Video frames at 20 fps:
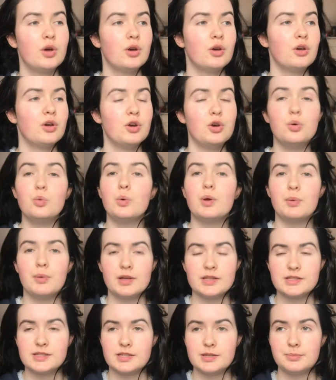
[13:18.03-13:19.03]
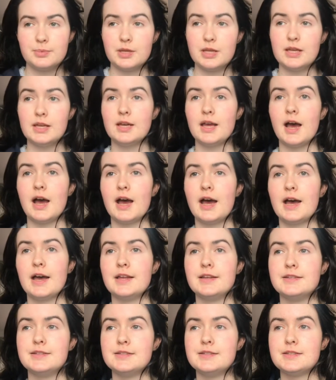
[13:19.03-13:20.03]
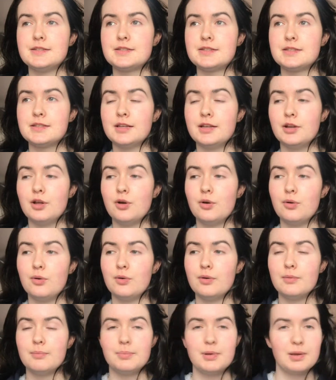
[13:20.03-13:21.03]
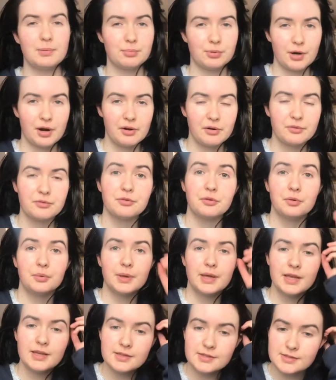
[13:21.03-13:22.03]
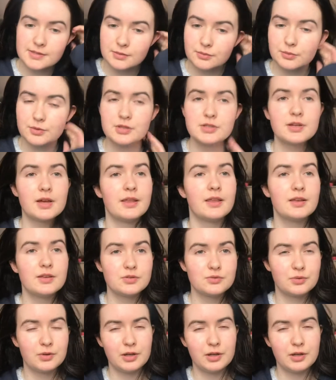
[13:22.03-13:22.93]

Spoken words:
who he wants to be and, you know, being proud of who he is, which I think is really